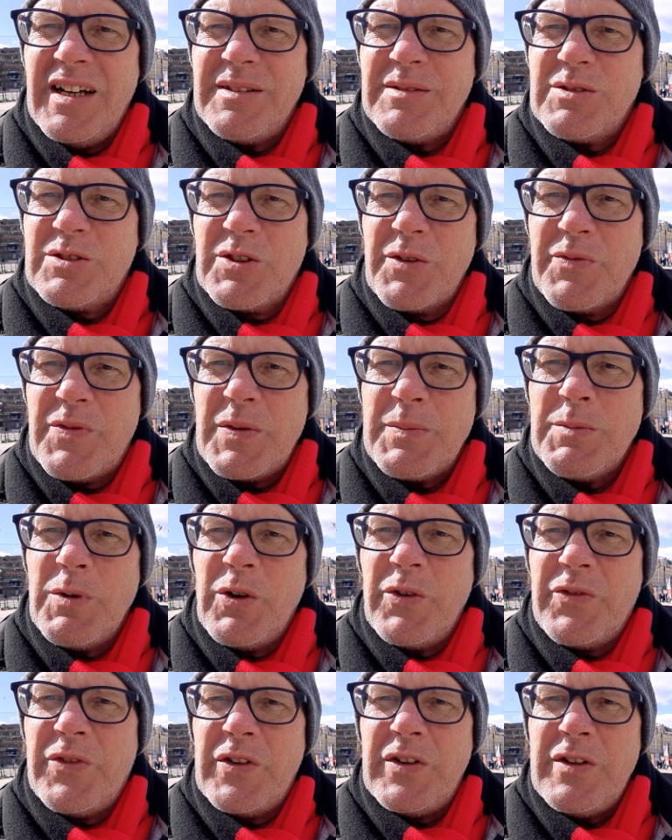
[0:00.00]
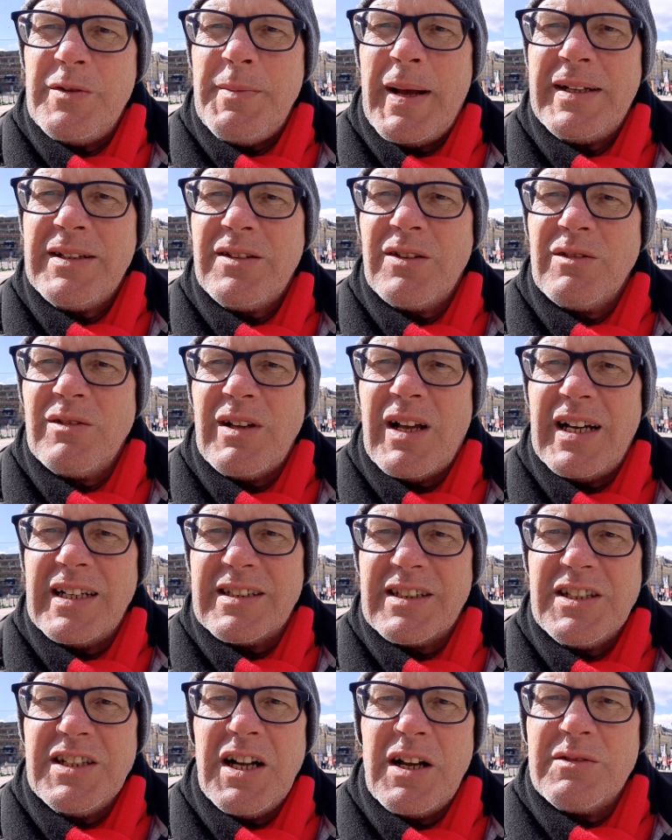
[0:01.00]
something more fundamental,
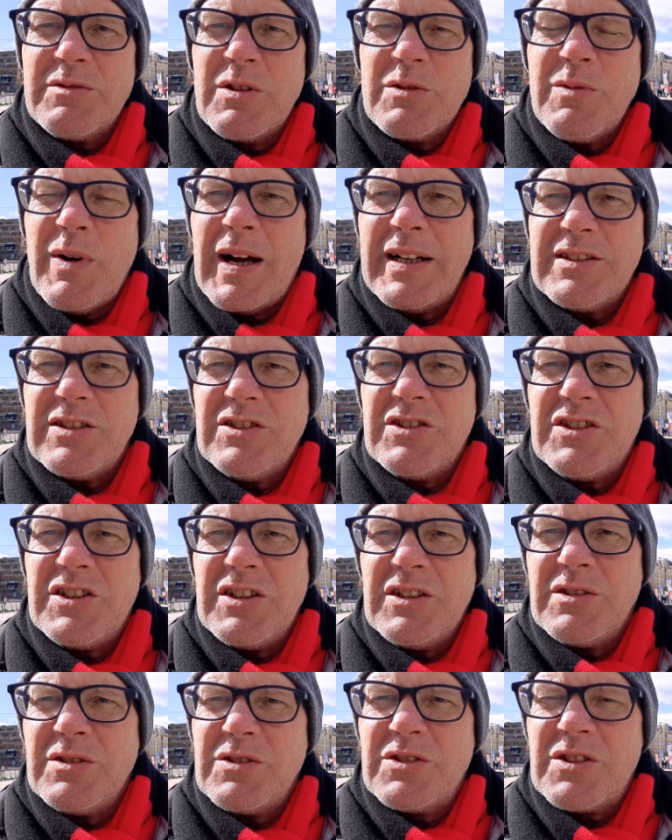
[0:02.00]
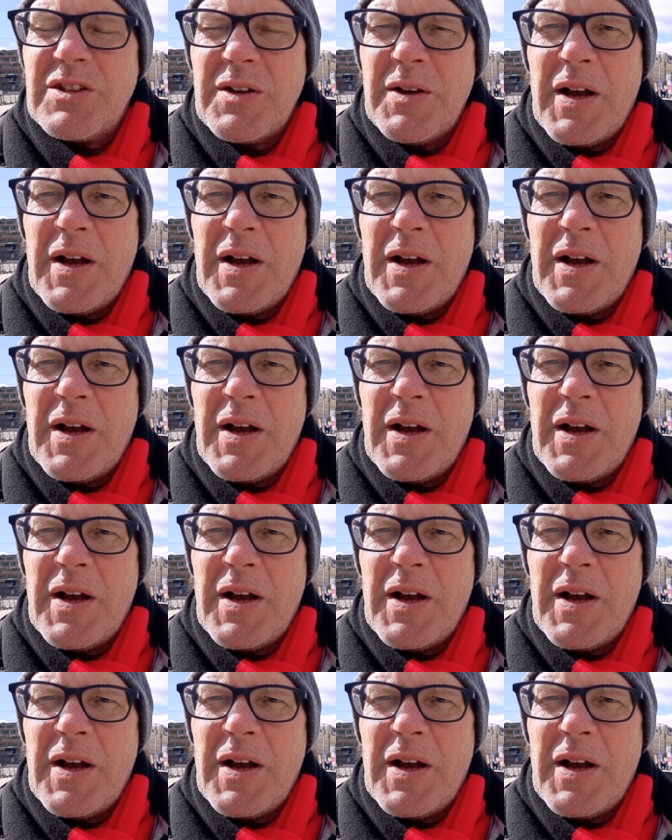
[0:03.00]
like the right to choose